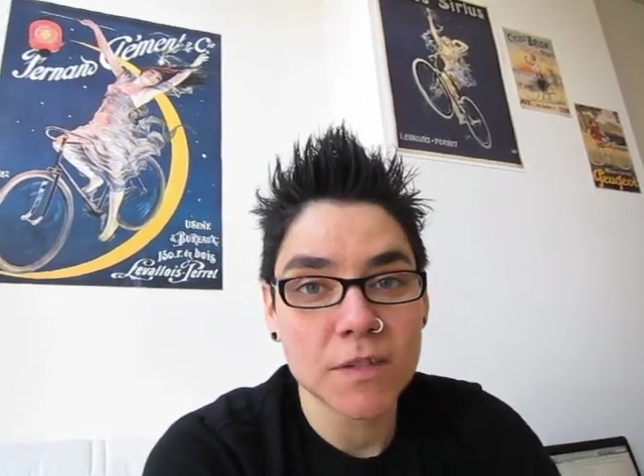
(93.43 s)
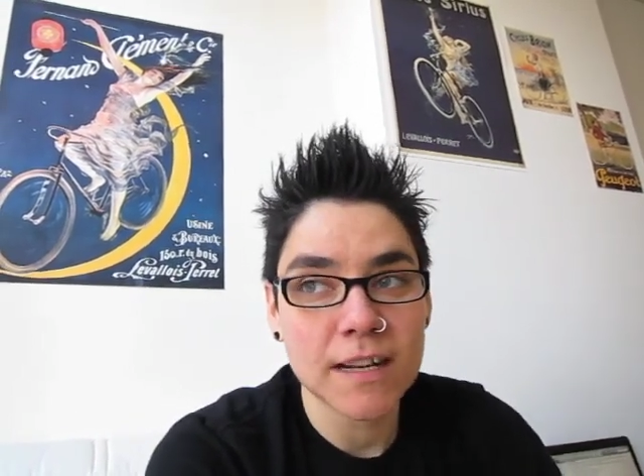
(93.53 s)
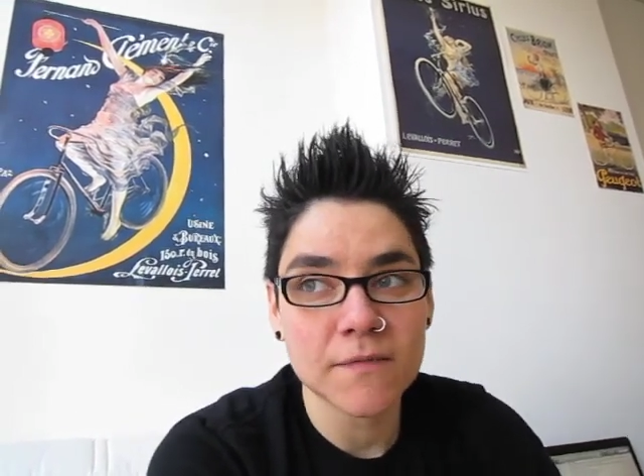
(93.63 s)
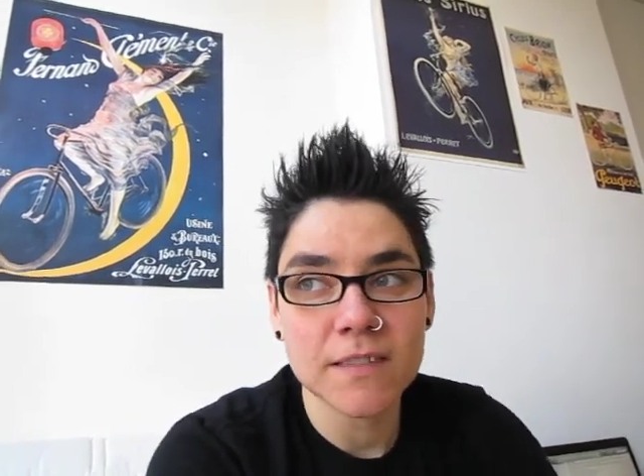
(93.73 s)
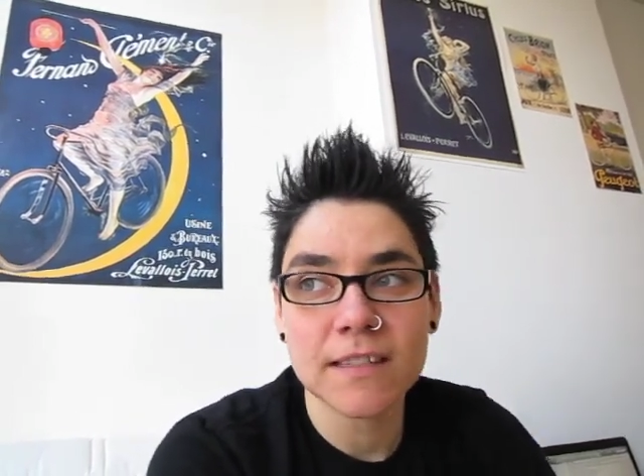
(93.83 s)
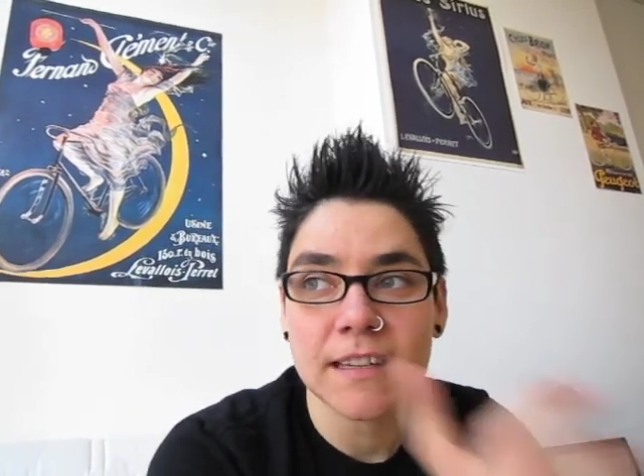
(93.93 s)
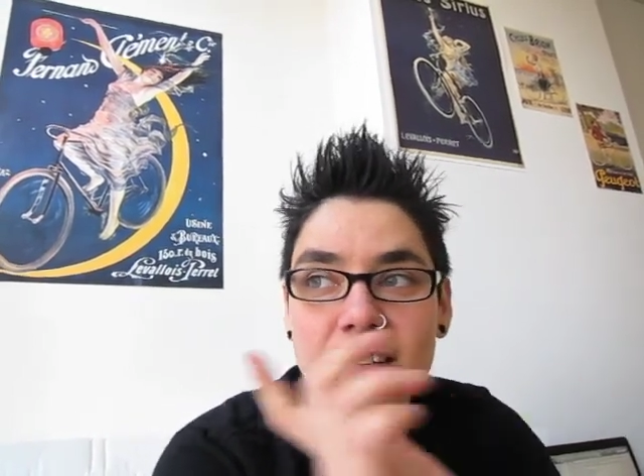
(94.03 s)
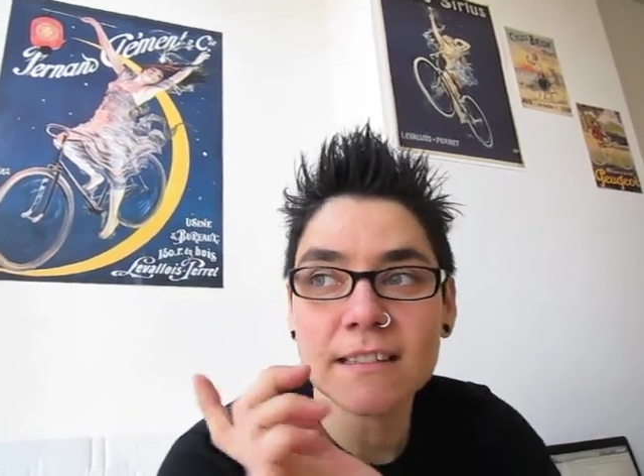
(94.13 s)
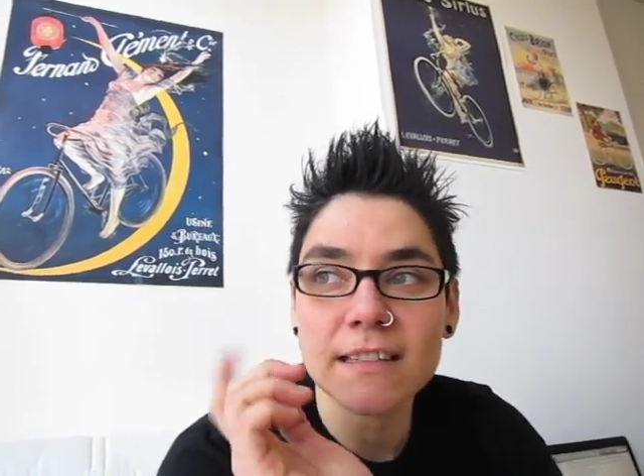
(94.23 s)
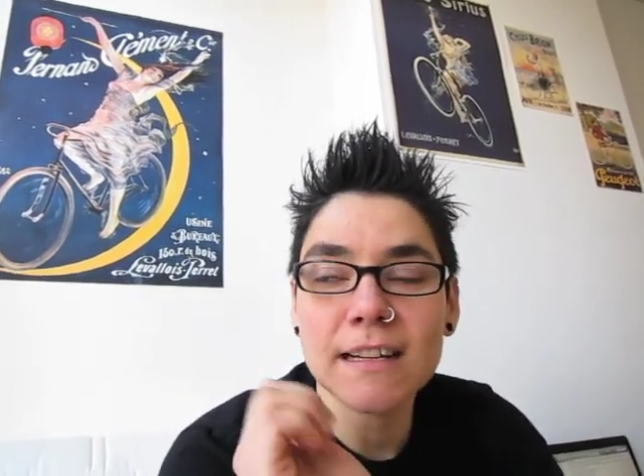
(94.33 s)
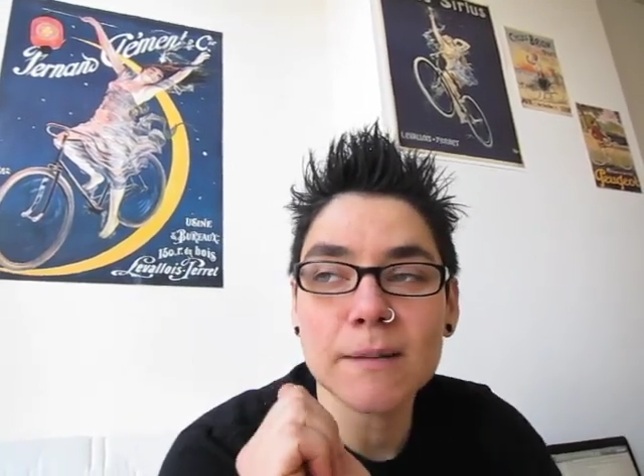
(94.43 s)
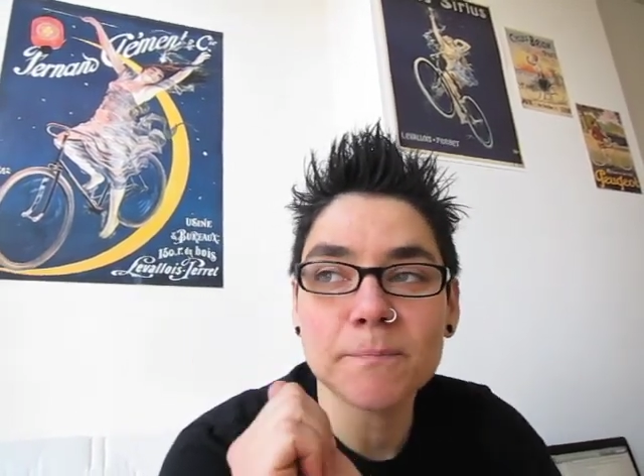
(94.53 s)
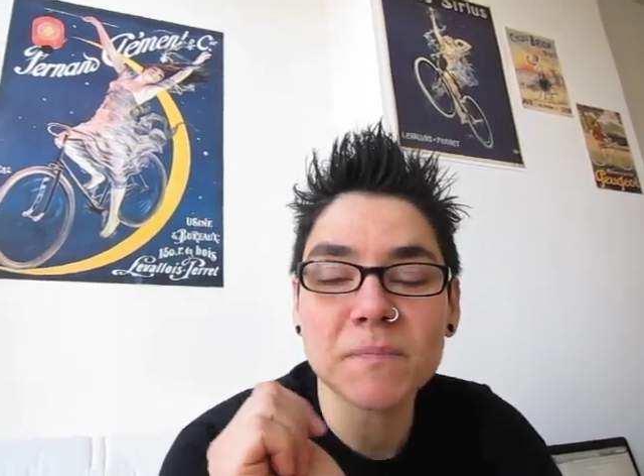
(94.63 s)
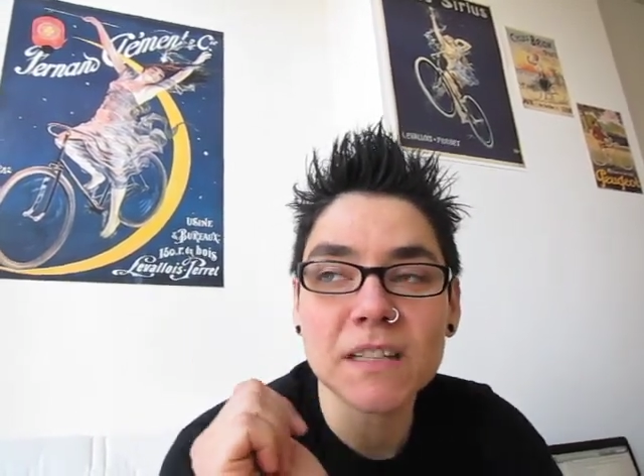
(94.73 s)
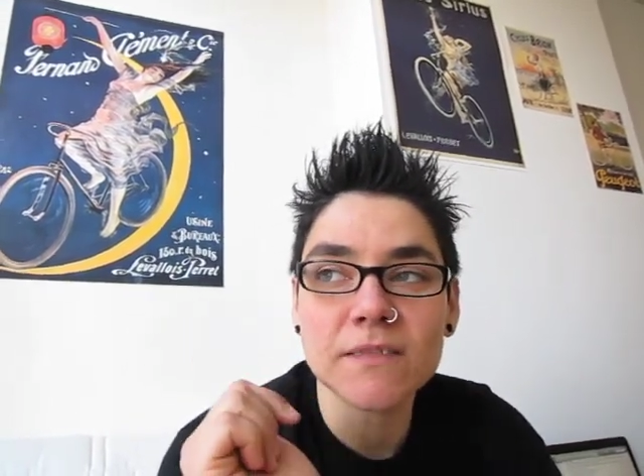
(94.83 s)
I'd have
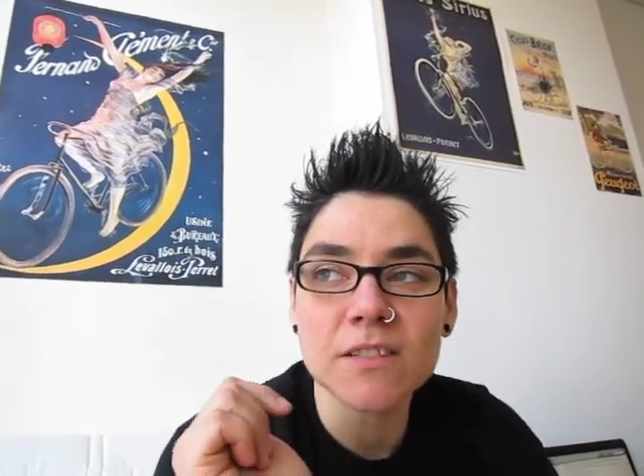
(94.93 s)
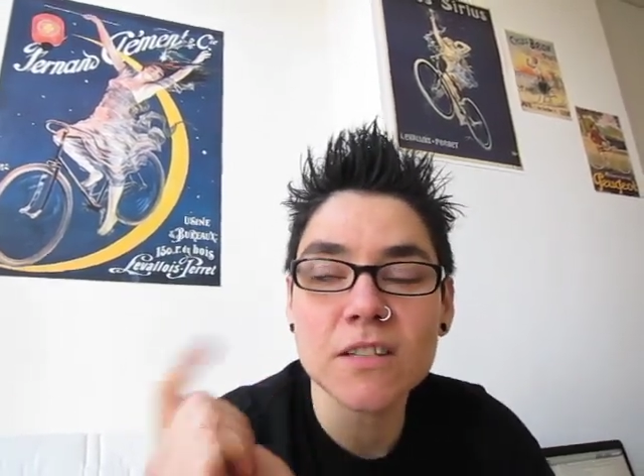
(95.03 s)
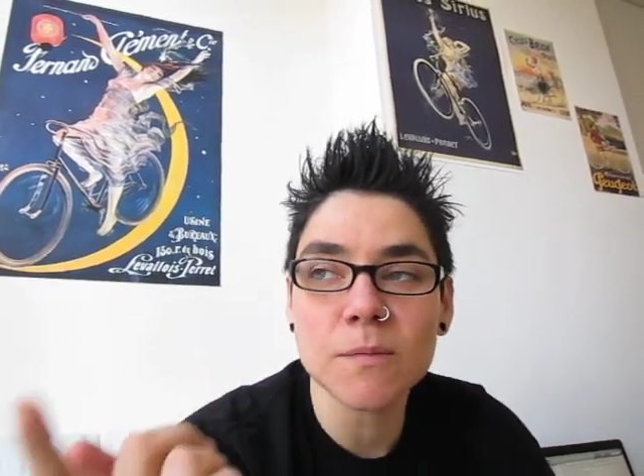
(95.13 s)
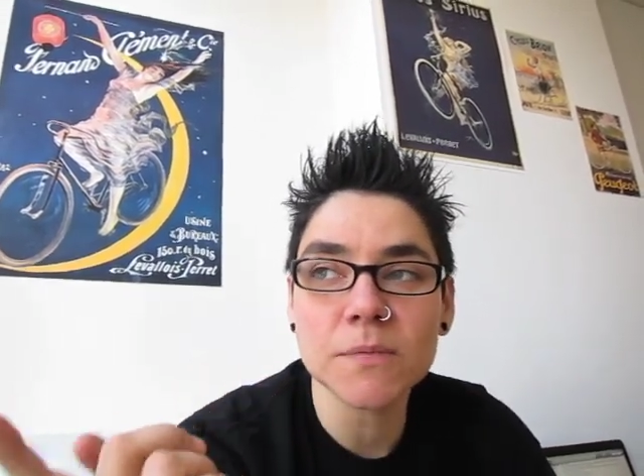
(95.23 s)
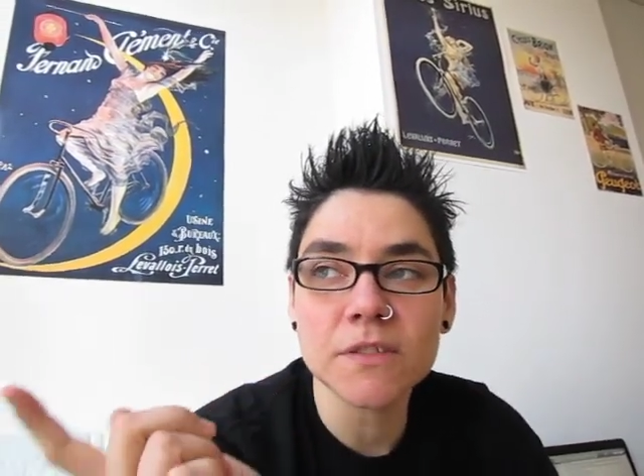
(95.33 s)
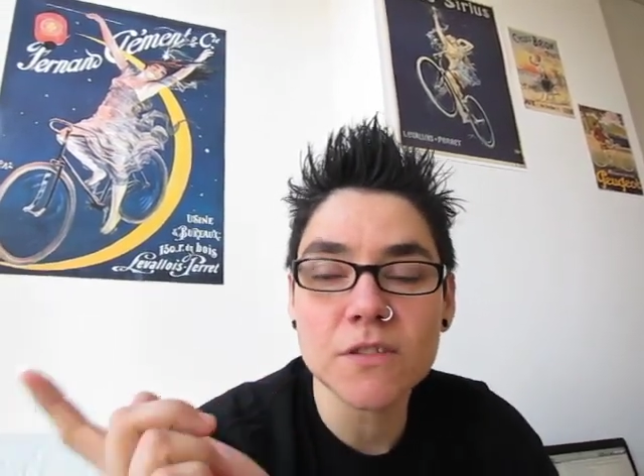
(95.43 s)
to jump on a